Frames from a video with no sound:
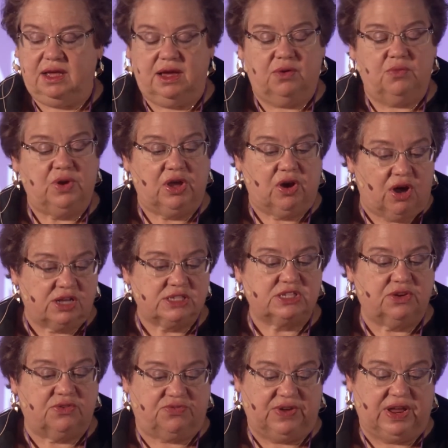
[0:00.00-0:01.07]
we
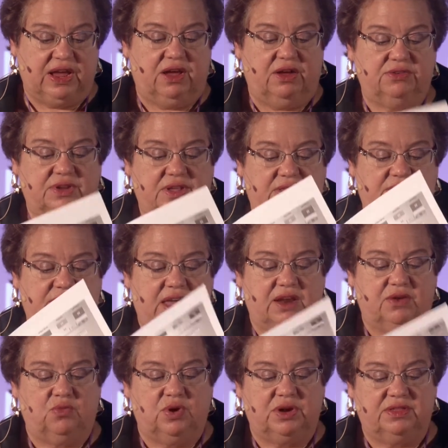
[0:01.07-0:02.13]
also found
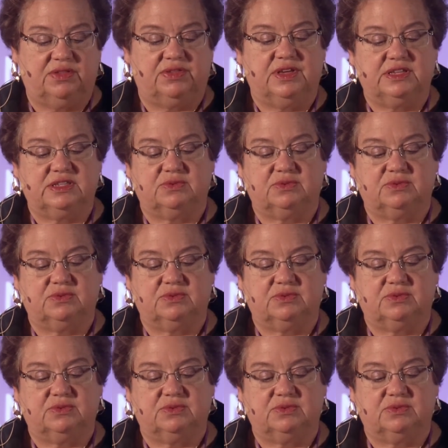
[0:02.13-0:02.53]
that one of the things